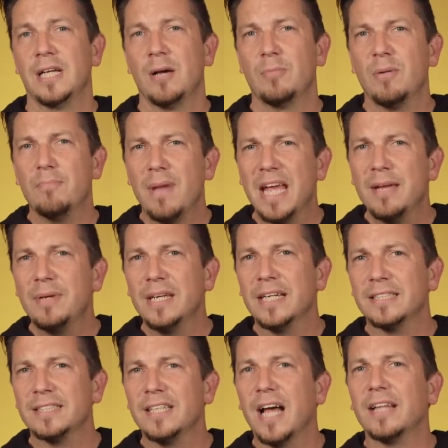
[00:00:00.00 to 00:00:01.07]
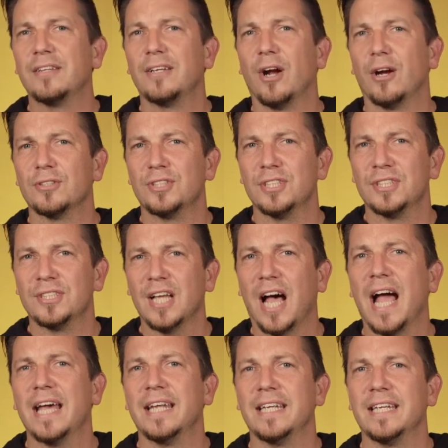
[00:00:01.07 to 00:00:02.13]
But maybe it's not that our
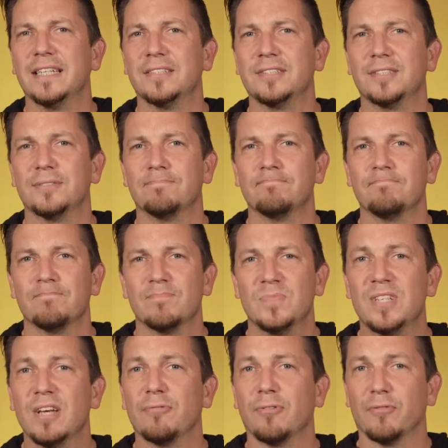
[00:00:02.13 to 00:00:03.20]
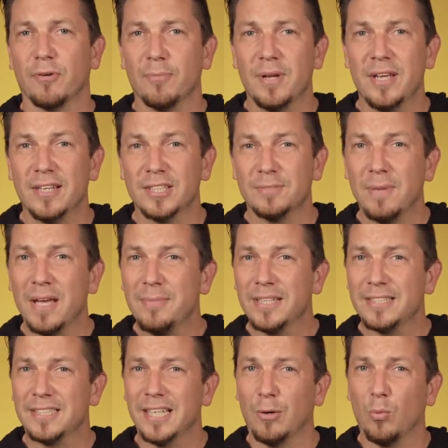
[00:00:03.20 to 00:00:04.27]
society is different from his. Maybe
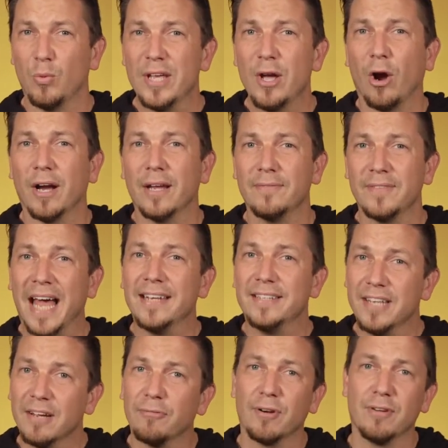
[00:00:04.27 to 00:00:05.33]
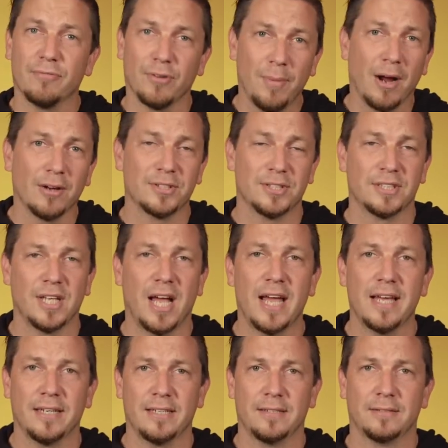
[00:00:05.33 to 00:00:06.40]
it's that we aren't that different from our
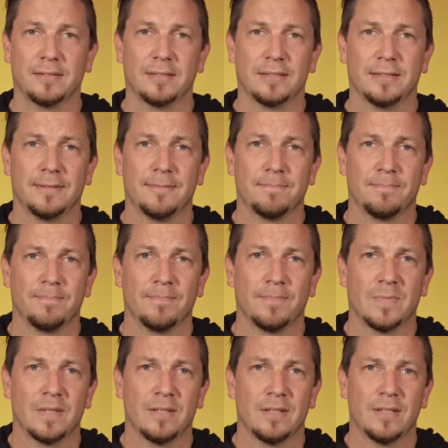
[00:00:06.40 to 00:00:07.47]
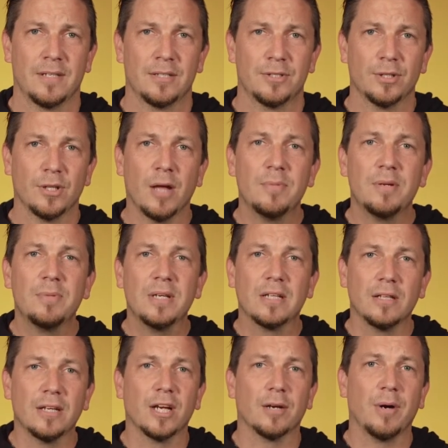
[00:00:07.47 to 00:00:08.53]
society. So let me be
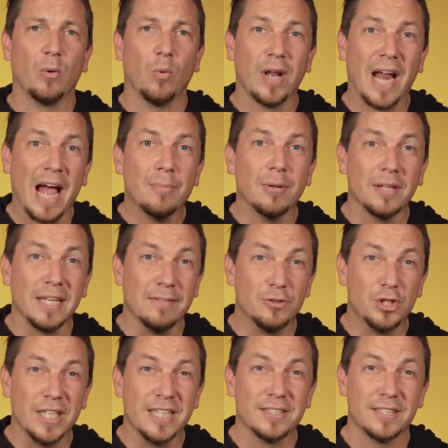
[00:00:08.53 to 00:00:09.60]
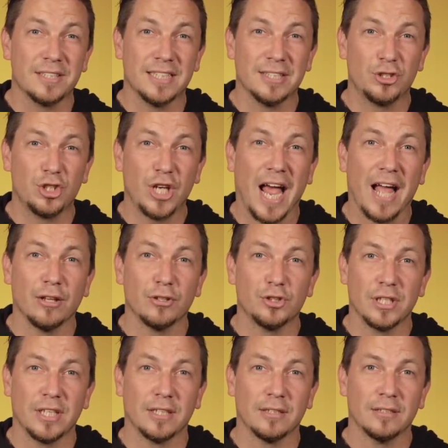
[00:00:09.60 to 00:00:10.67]
clear about what I believe Jesus is
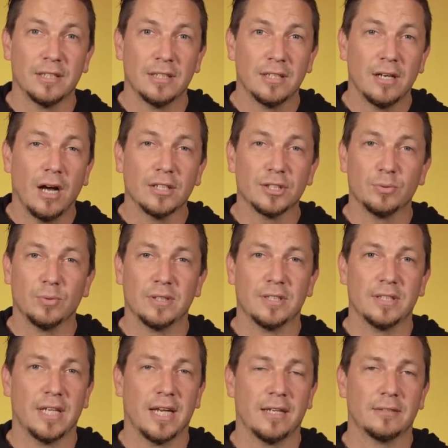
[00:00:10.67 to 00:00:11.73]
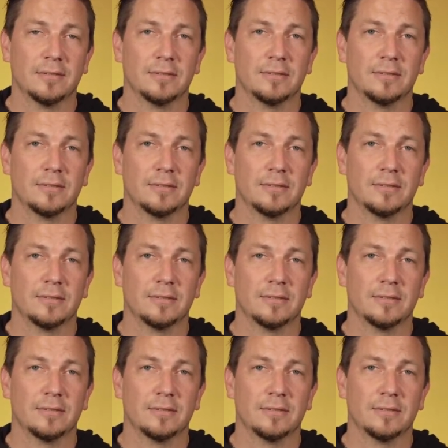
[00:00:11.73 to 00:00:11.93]
challenging us with today.